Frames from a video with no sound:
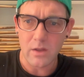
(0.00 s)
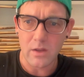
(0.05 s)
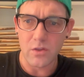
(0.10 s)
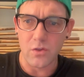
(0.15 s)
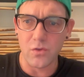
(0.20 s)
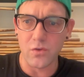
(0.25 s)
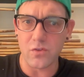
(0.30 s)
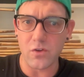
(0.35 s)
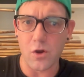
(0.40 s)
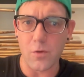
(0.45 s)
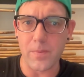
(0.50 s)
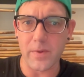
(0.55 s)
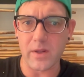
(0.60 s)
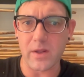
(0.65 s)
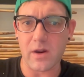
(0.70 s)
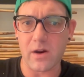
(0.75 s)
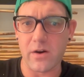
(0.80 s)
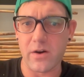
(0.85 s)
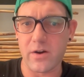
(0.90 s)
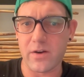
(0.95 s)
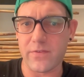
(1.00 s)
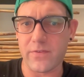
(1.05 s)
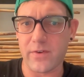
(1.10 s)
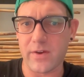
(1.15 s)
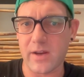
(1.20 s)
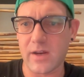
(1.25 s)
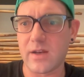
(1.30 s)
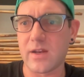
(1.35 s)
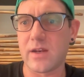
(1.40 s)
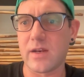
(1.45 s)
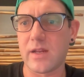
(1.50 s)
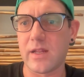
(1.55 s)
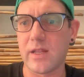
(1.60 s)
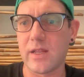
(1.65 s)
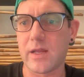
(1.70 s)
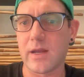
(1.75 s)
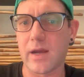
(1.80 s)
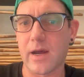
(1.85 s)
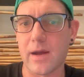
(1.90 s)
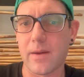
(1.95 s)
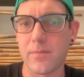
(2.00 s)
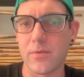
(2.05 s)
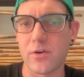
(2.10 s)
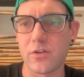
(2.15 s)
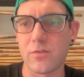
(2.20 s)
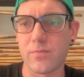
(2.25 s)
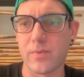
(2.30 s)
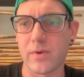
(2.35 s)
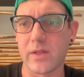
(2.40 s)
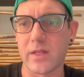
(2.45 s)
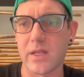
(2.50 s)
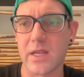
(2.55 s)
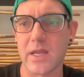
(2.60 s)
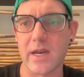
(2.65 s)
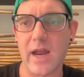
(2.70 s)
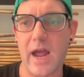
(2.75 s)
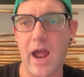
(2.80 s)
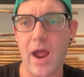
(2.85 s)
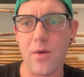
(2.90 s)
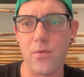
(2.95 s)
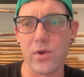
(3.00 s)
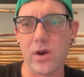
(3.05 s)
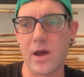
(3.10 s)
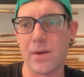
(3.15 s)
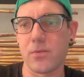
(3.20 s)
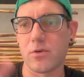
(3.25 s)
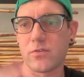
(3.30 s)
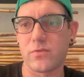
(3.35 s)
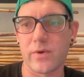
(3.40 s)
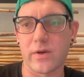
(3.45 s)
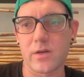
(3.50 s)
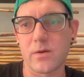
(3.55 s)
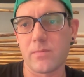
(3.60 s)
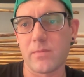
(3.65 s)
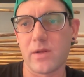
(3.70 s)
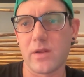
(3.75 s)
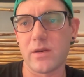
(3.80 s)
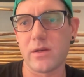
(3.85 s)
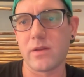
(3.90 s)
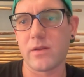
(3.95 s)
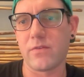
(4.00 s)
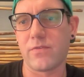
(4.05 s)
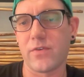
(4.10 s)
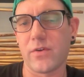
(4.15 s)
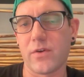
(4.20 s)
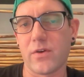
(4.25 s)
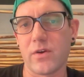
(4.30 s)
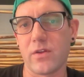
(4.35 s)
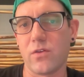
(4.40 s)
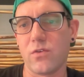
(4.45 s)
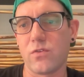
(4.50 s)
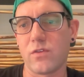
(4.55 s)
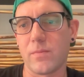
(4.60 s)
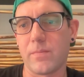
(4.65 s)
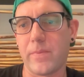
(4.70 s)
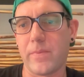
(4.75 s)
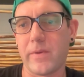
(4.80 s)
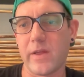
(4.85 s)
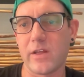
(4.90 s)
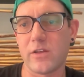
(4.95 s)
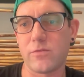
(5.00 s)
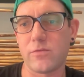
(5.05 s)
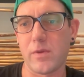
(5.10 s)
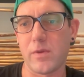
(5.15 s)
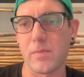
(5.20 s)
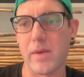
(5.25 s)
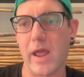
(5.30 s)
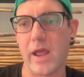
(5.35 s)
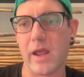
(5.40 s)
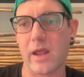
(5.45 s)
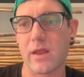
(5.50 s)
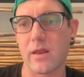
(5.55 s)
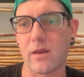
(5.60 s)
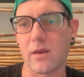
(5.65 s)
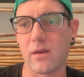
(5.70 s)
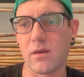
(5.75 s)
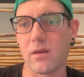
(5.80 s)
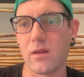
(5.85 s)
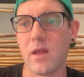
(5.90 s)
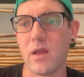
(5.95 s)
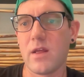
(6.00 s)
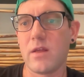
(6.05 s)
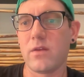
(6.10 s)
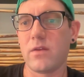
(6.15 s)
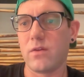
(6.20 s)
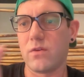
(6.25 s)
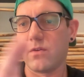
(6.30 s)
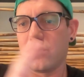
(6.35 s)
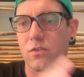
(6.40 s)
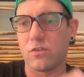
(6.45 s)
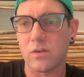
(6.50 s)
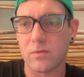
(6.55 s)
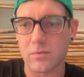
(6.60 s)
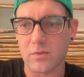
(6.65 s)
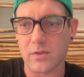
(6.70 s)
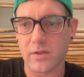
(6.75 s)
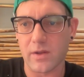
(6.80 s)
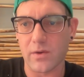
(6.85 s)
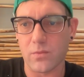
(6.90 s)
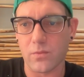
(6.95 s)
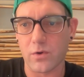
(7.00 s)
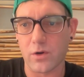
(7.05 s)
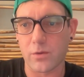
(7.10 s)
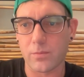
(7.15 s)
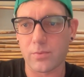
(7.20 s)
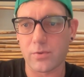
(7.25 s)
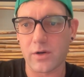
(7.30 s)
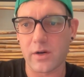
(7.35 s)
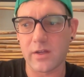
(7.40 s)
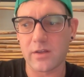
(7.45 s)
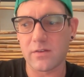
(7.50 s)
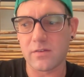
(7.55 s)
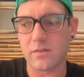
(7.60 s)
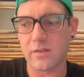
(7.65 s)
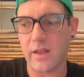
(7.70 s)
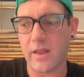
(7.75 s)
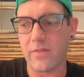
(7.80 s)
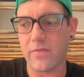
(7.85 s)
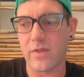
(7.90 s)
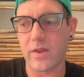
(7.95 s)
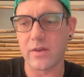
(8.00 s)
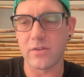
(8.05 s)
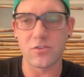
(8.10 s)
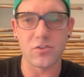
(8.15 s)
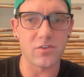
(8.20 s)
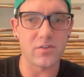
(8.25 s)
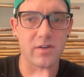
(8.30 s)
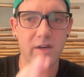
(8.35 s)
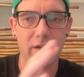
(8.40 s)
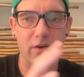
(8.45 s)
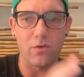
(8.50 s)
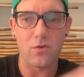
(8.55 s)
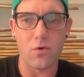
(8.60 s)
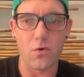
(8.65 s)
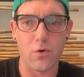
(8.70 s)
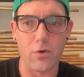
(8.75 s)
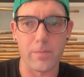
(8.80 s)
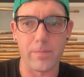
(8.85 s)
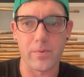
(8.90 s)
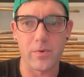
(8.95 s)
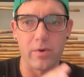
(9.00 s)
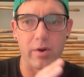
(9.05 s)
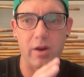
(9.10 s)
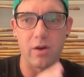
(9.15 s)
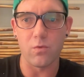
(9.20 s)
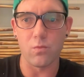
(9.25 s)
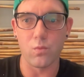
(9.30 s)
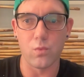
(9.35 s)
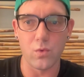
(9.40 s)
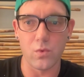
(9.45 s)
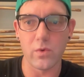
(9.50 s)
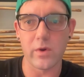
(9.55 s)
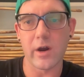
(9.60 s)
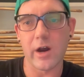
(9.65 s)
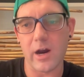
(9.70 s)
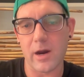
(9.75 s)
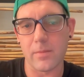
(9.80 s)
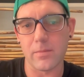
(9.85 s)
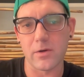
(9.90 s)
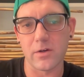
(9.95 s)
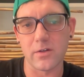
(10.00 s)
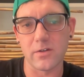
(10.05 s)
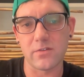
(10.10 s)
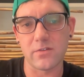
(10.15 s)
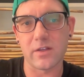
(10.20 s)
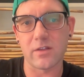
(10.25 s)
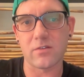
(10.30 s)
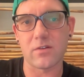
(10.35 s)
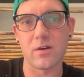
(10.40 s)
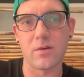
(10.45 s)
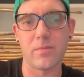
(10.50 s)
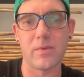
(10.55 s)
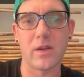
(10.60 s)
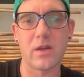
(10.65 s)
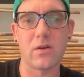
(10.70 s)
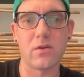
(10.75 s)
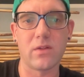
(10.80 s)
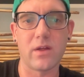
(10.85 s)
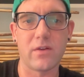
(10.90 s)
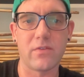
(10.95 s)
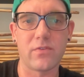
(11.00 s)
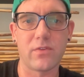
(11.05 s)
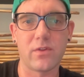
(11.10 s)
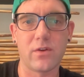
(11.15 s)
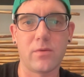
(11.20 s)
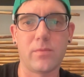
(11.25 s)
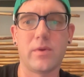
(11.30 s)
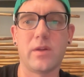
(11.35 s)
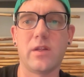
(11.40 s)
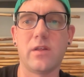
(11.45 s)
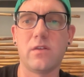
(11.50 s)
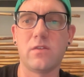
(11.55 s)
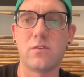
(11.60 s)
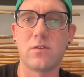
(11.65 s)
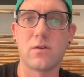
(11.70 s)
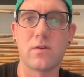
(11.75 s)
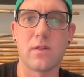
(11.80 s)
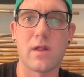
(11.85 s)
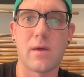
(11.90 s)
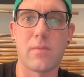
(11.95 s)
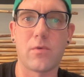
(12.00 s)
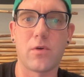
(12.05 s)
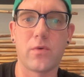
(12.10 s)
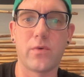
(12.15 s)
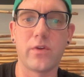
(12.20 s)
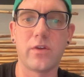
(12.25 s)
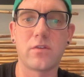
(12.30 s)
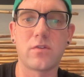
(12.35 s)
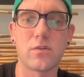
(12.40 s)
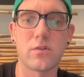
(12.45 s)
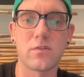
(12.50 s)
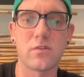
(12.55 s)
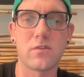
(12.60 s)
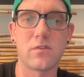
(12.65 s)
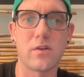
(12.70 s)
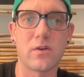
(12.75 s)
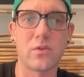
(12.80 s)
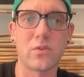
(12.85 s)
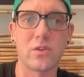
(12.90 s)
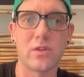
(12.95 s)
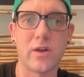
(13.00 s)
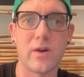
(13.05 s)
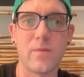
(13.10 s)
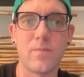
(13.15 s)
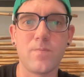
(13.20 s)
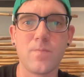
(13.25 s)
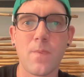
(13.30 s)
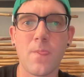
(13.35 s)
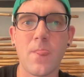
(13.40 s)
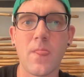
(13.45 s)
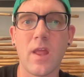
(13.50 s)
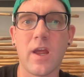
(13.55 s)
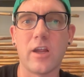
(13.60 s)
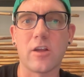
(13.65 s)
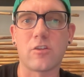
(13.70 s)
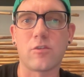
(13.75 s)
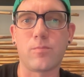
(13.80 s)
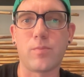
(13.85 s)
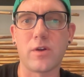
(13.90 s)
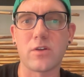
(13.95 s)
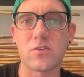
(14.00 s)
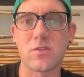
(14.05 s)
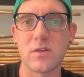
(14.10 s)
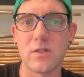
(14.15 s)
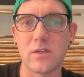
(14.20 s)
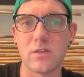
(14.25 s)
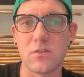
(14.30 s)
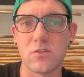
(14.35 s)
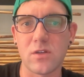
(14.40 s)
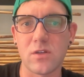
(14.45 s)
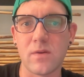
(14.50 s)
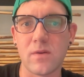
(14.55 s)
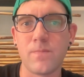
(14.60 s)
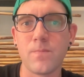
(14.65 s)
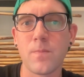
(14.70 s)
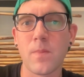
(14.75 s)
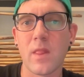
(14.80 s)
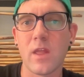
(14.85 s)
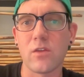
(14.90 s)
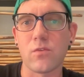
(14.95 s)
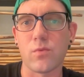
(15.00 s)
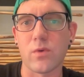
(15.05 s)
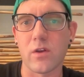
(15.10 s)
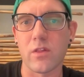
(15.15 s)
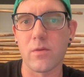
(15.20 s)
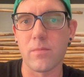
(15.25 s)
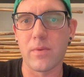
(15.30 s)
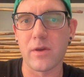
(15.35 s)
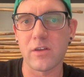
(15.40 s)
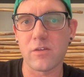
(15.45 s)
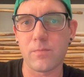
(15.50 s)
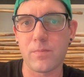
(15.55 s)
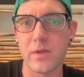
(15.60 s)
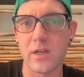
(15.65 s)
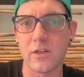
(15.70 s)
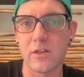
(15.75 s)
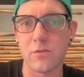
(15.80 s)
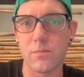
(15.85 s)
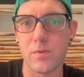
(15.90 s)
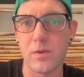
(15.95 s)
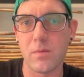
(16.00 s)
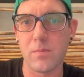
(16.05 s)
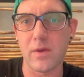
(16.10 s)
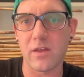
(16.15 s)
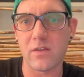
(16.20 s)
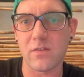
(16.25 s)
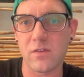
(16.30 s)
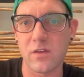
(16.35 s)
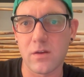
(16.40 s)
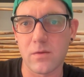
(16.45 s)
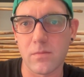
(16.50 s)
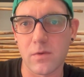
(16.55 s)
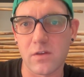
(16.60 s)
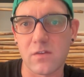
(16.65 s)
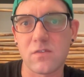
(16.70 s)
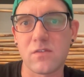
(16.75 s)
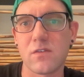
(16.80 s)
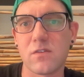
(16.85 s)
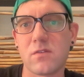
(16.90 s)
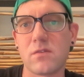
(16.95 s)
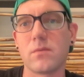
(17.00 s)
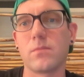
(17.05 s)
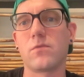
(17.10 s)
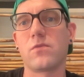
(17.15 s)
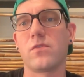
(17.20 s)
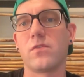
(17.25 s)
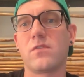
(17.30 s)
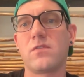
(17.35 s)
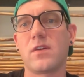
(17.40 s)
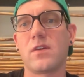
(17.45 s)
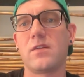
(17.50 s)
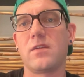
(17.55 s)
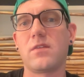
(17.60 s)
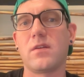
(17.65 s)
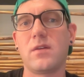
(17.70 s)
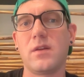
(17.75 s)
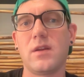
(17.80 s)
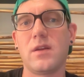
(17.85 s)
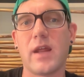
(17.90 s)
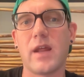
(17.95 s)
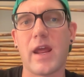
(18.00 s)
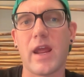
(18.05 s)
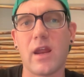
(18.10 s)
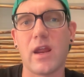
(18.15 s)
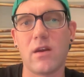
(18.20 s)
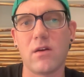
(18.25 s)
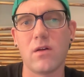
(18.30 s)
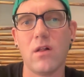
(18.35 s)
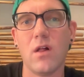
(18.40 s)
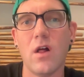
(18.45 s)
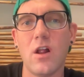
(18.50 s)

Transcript: Use OpenCart if you're getting into e-commerce, but again, I would almost recommend if you're going to use a PHP backend, you use something like WordPress and then just incorporate WooCommerce. That's going to make your life a little bit easier, a lot more resources out there. Expression Engine is one of the best PHP-based CMS systems for the sites that need to handle